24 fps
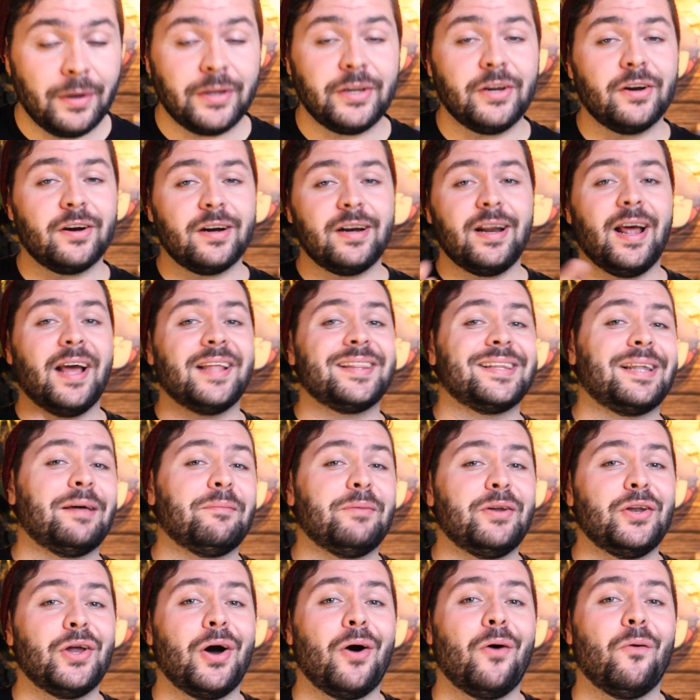But you're going to have to let
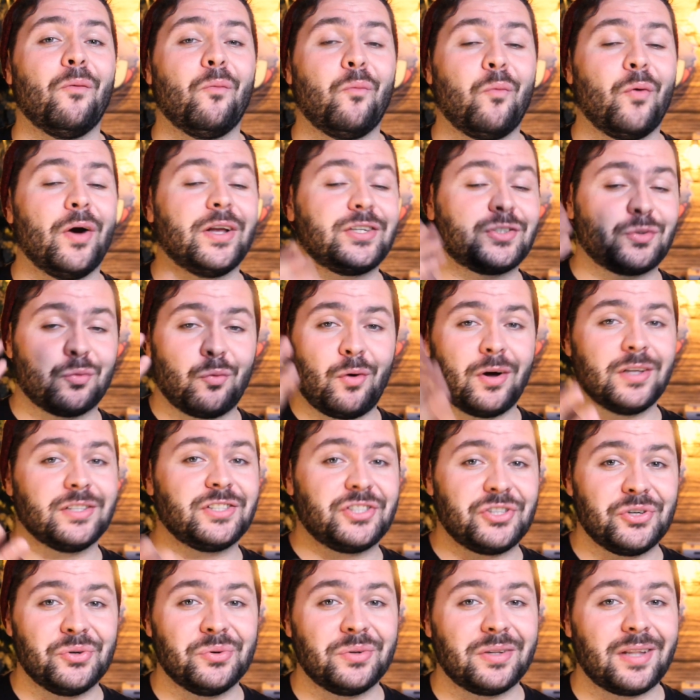me know which
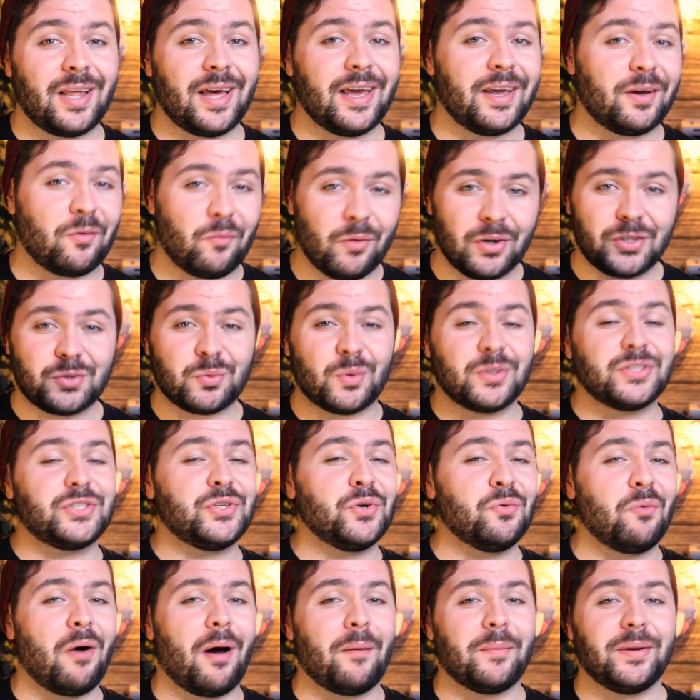ones you like, which ones
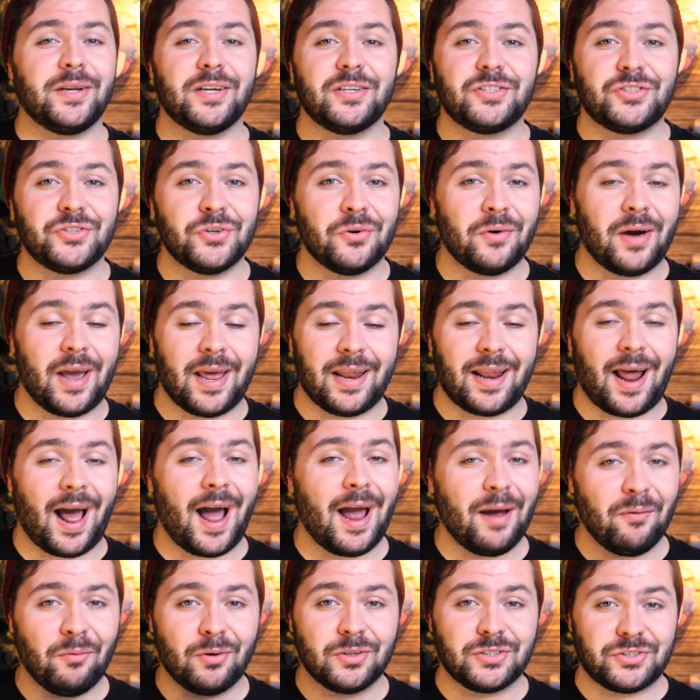you want me to do, and
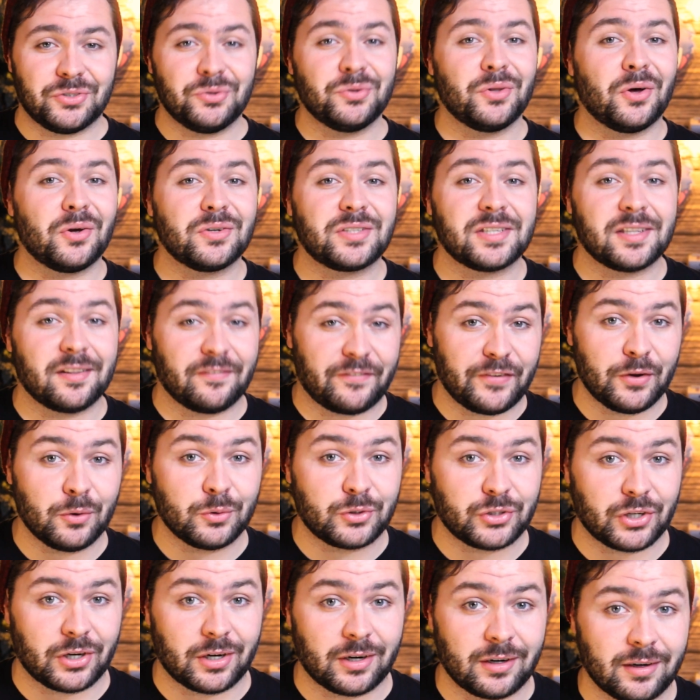I will do those in the
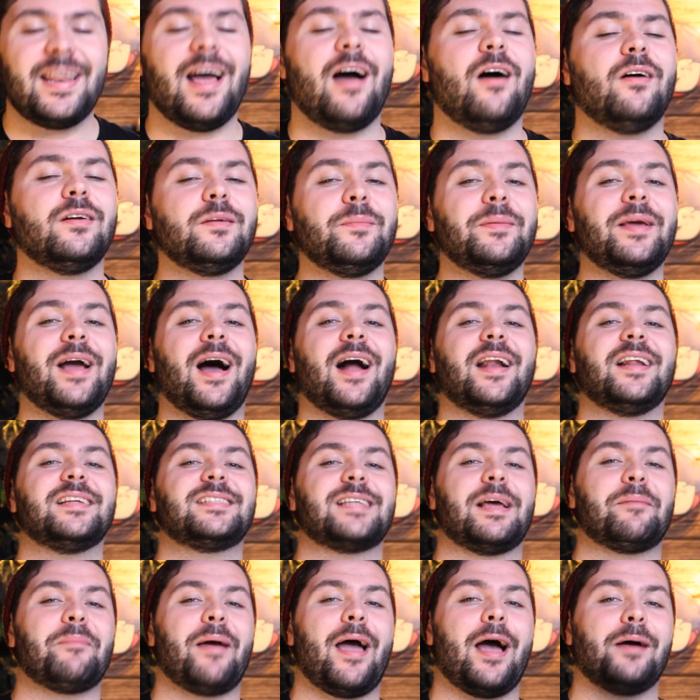future. Now, to be
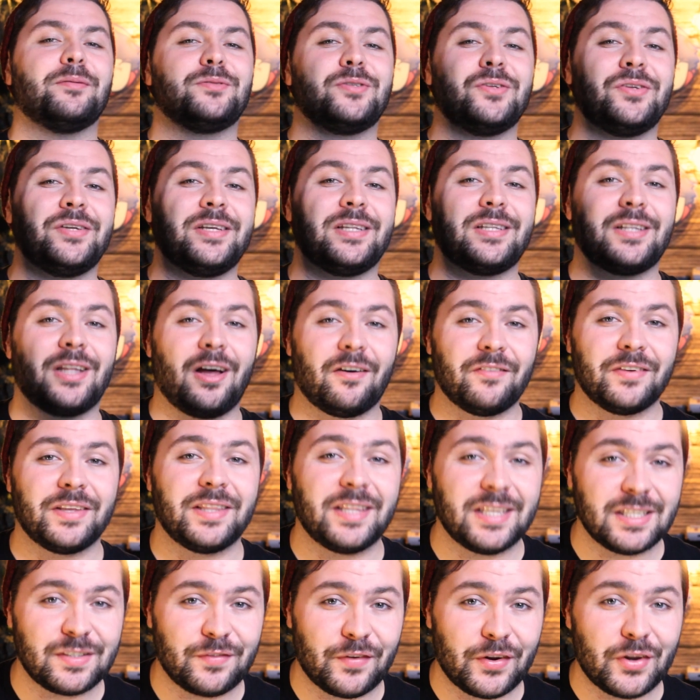honest, I'm absolutely loving
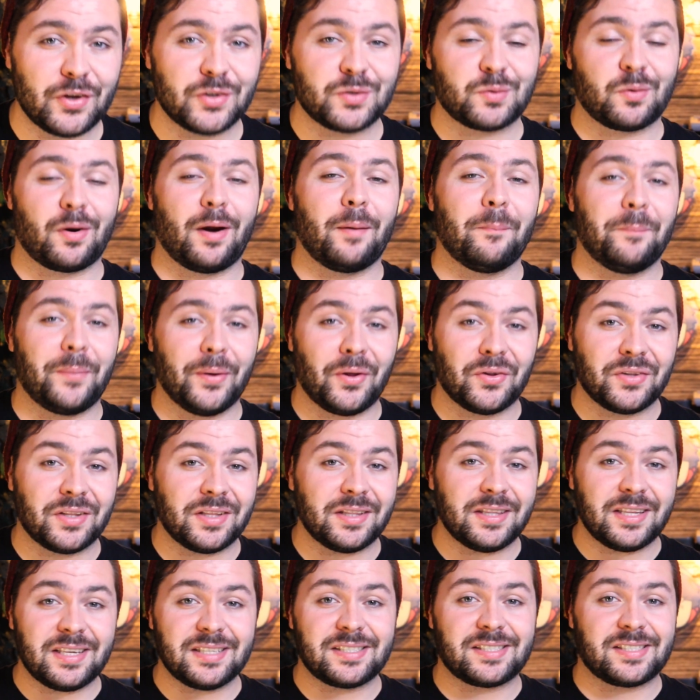these videos where I'm
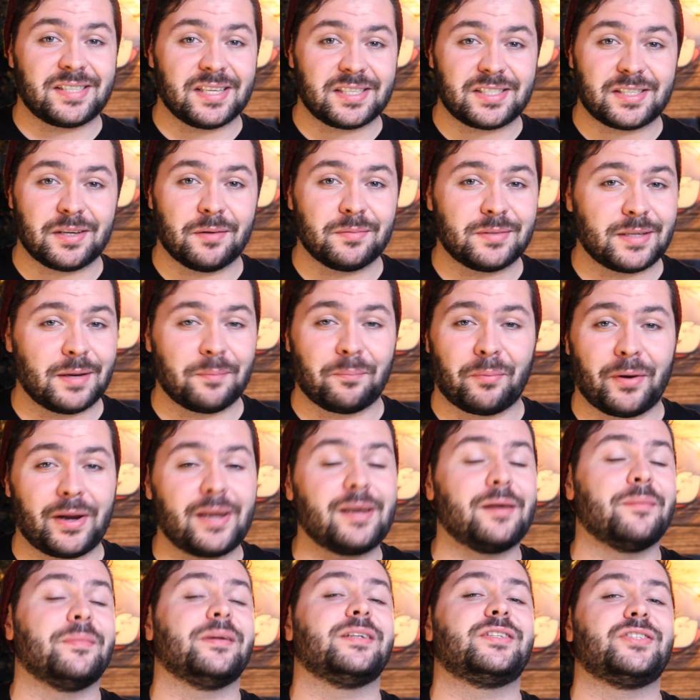building these systems and
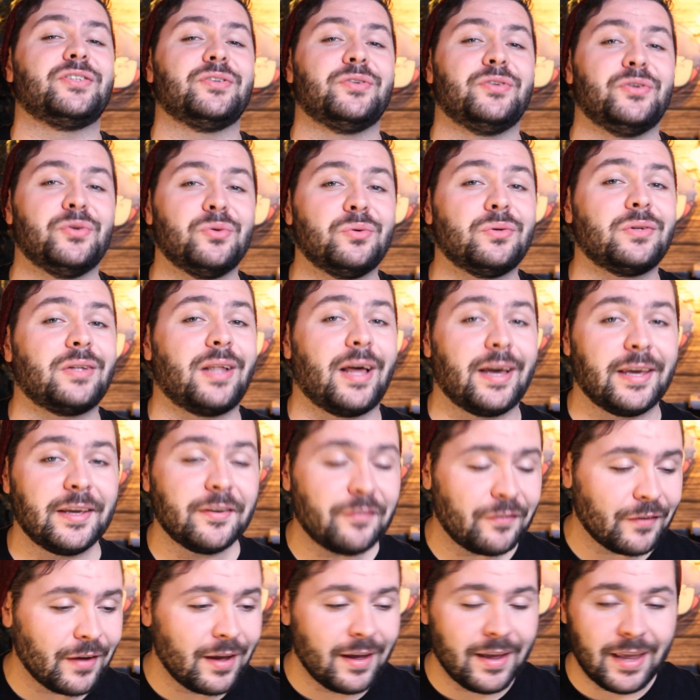bringing them into new
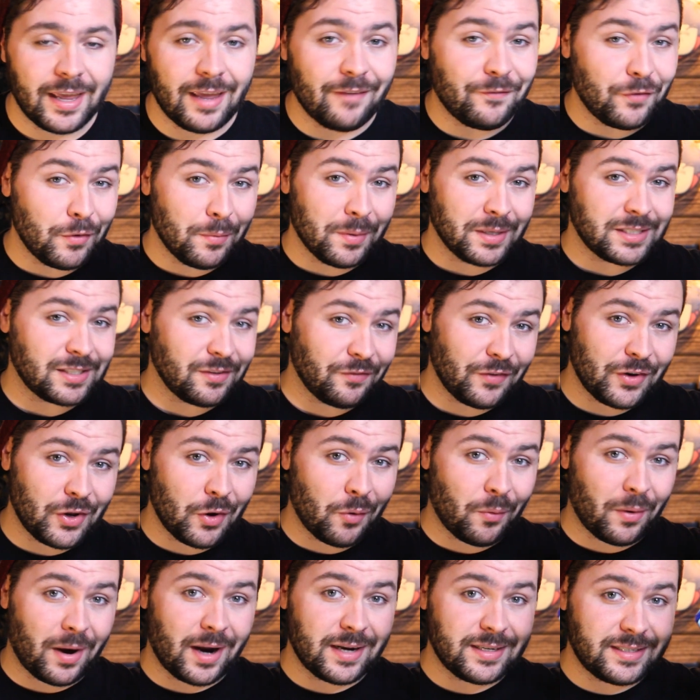life. If you missed the
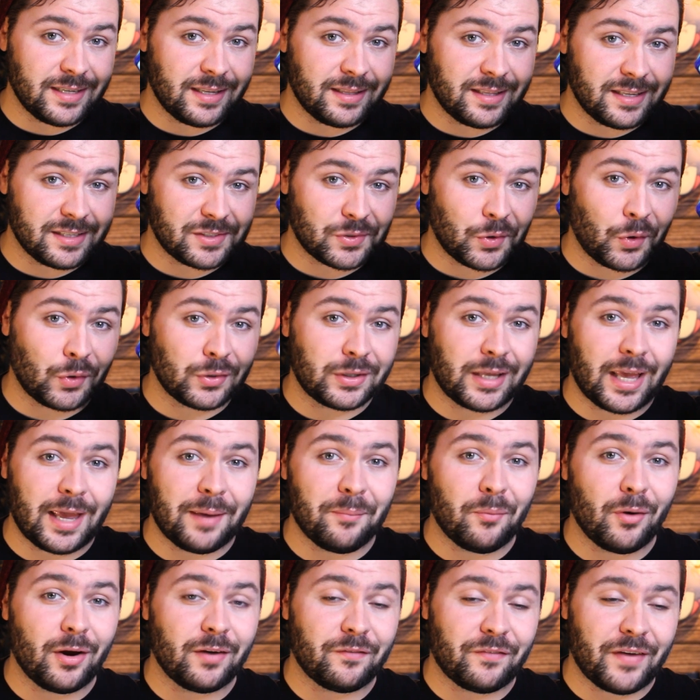video where I did this old
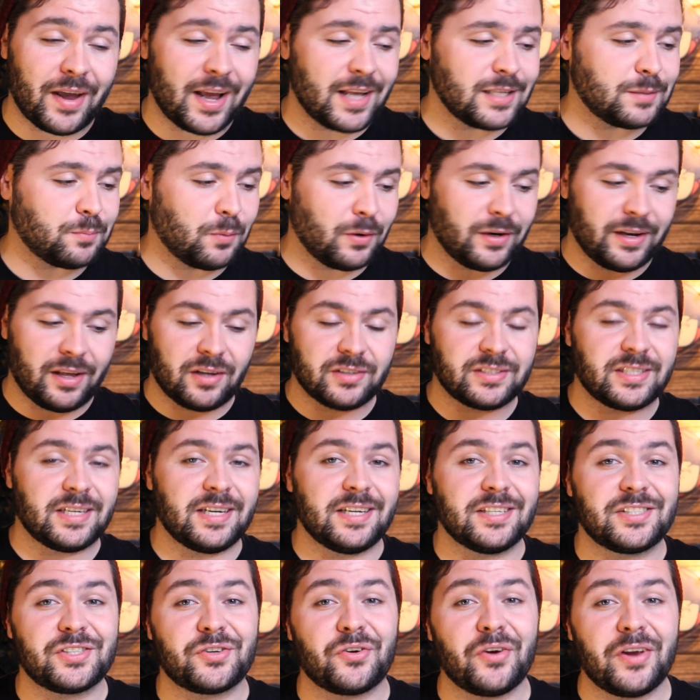Game Boy Advance, put an
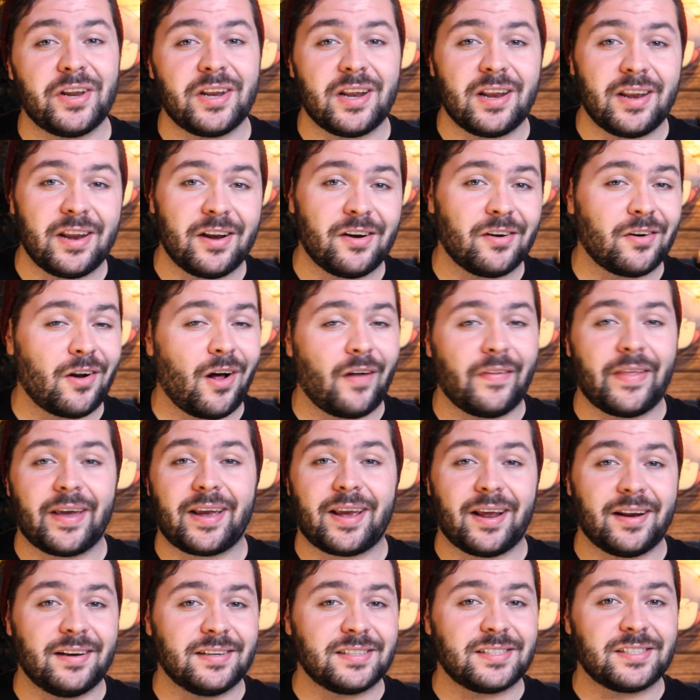LCD screen in here and all
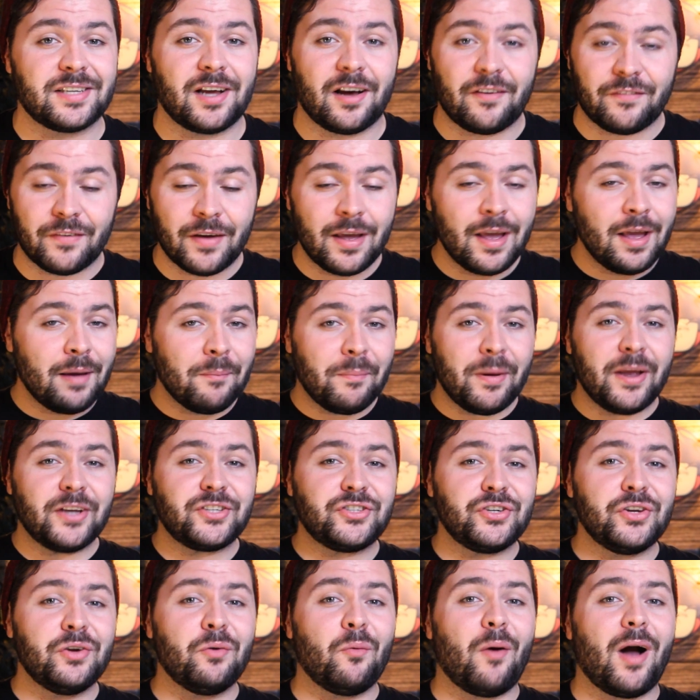that kind kind of stuff, make
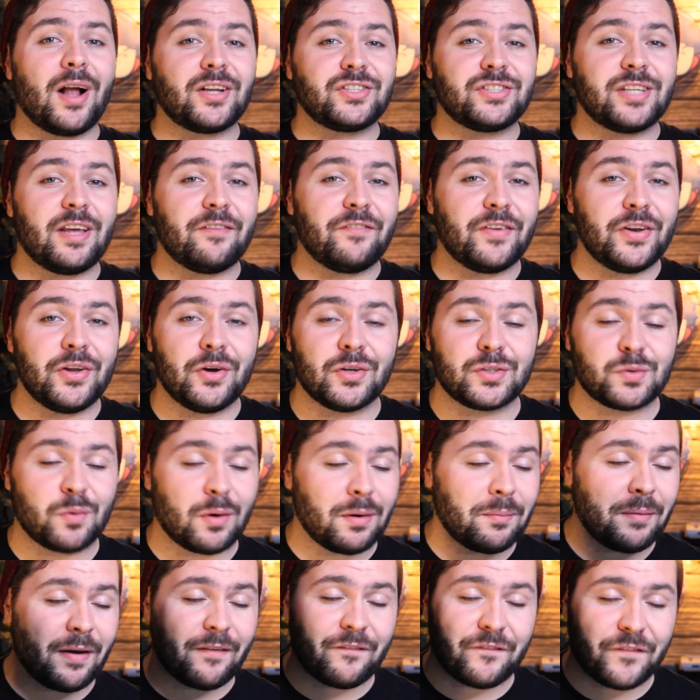sure you watch that video. It's
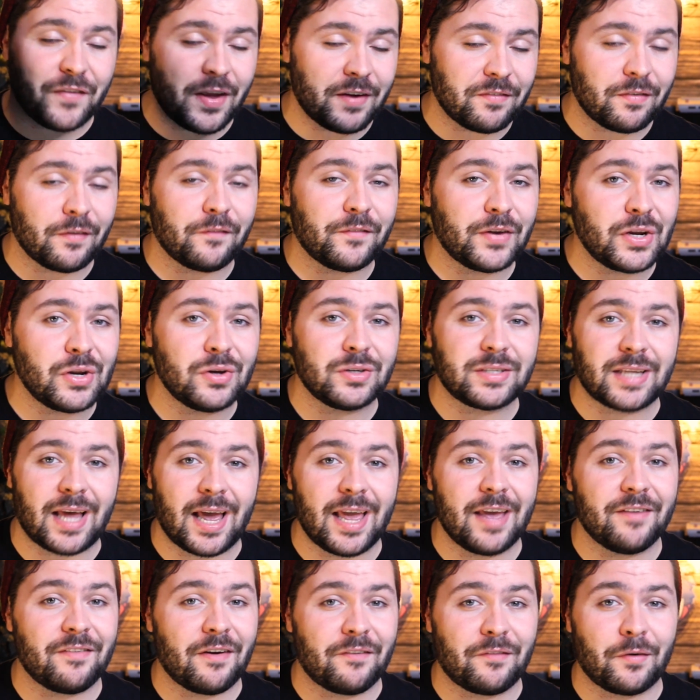one of my favorite videos
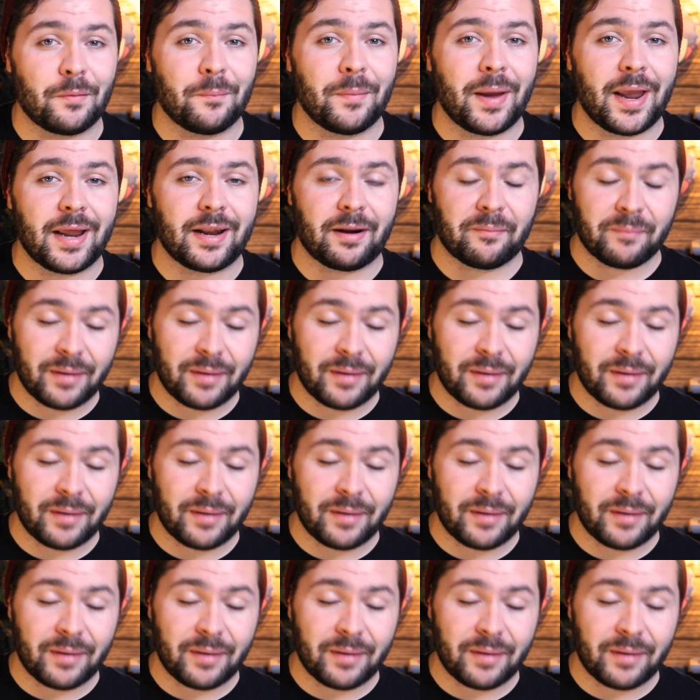I have ever made.